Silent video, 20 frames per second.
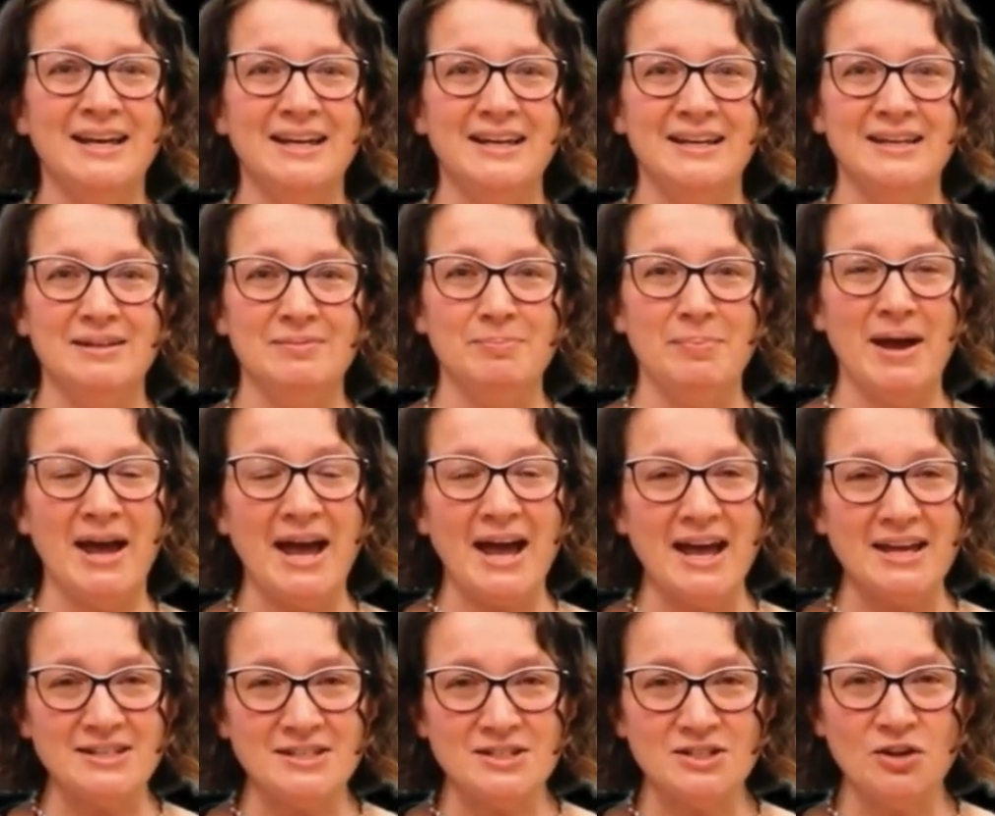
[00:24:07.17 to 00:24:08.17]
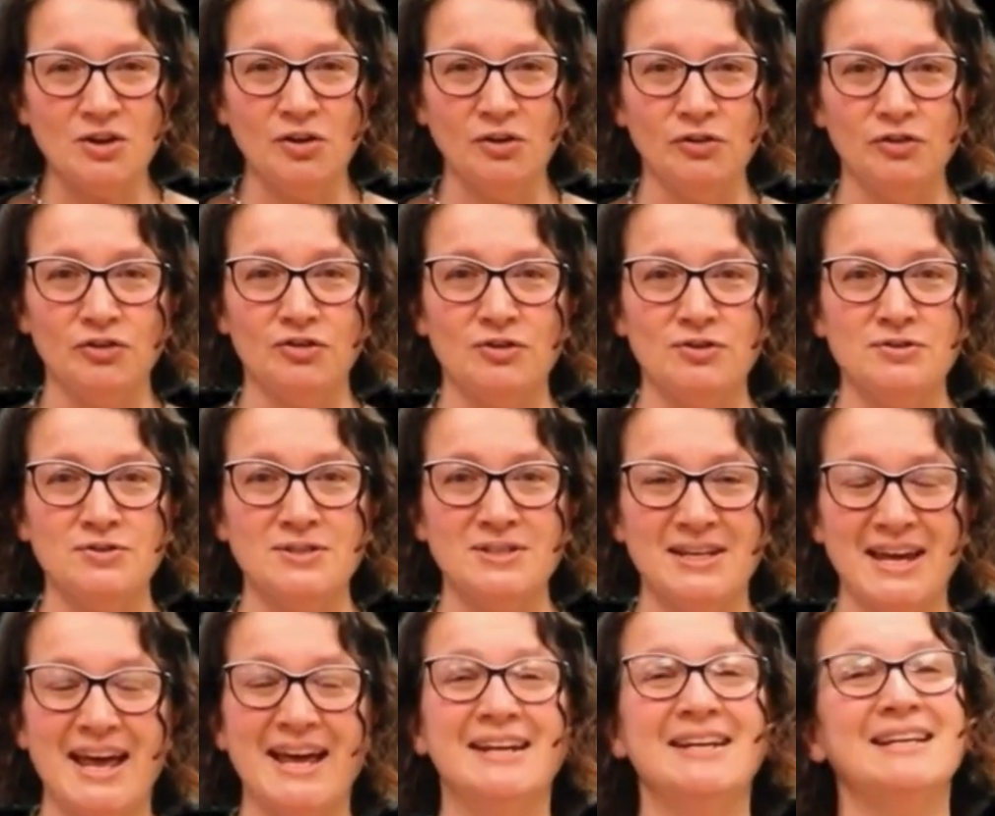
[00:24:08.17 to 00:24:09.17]
in past
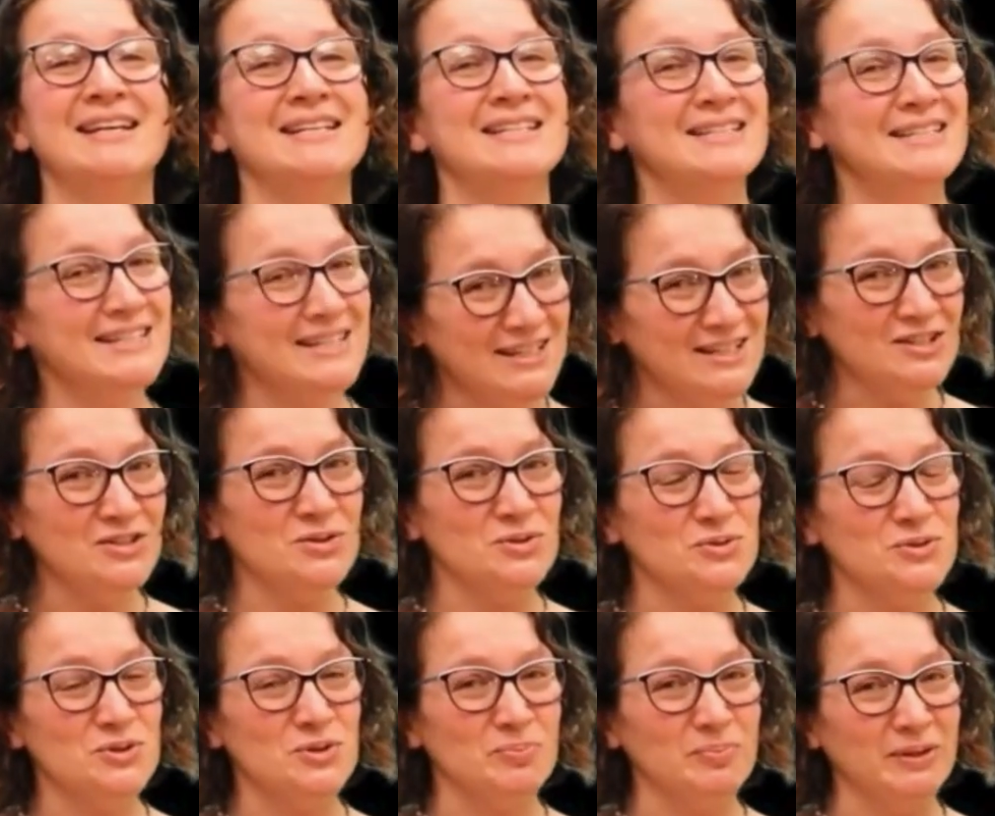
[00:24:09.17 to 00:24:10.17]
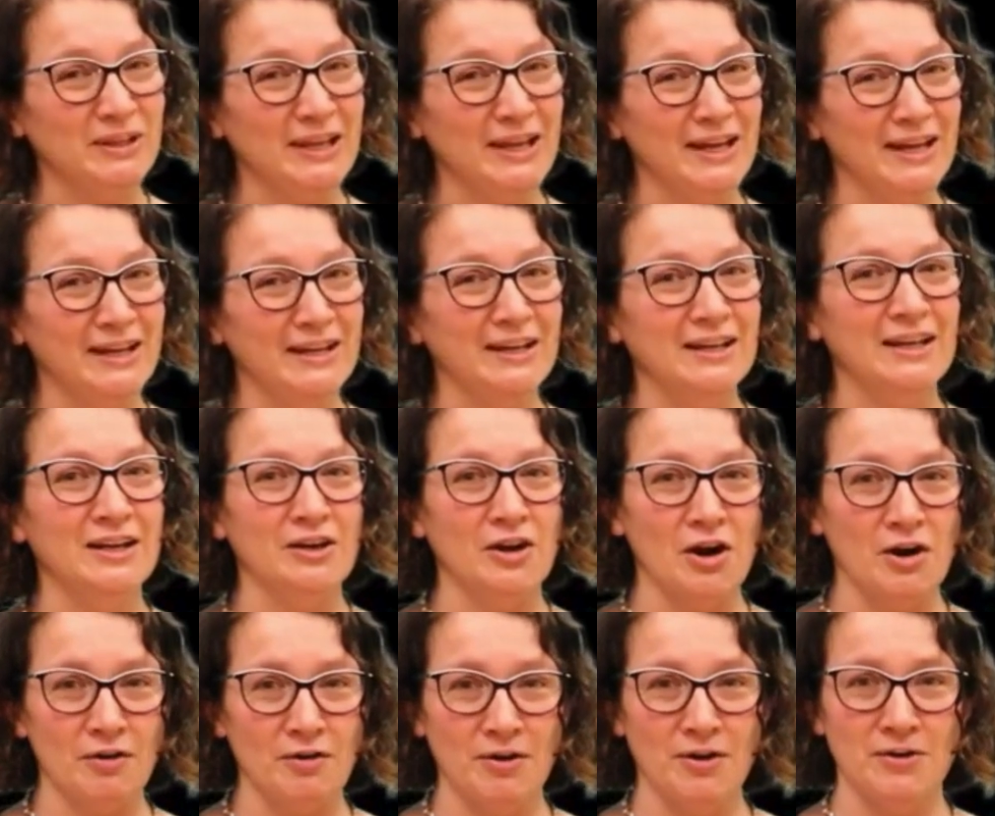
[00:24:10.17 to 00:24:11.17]
cultures and continues to play in
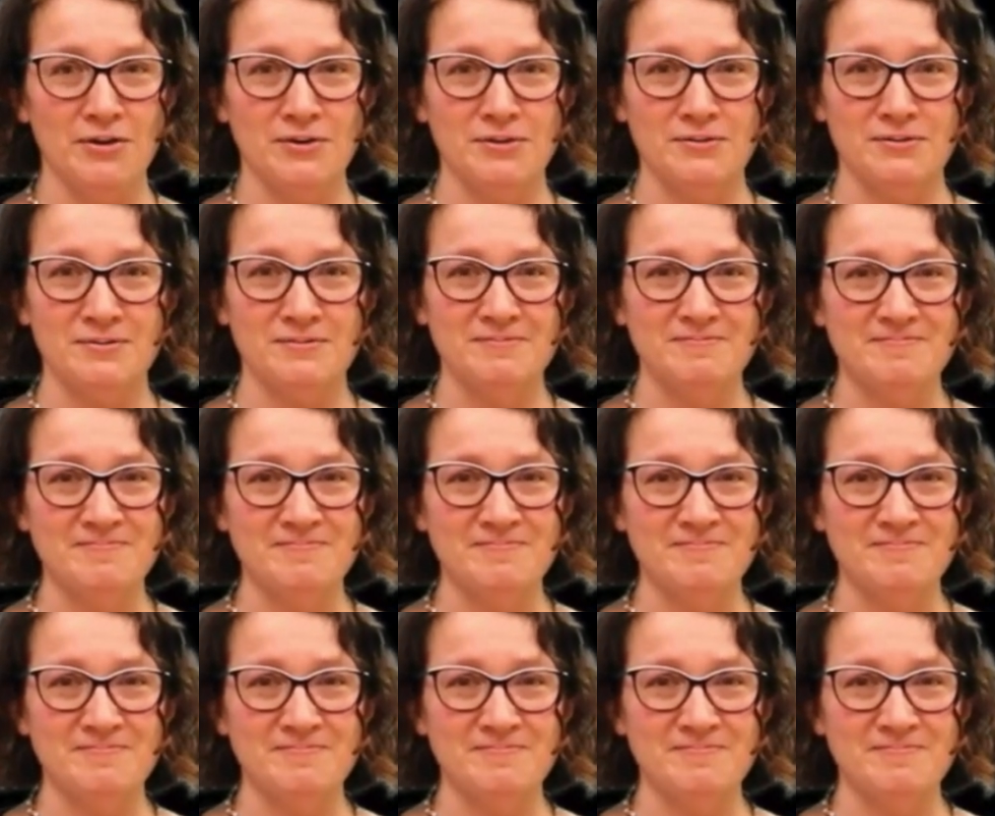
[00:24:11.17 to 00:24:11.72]
our own.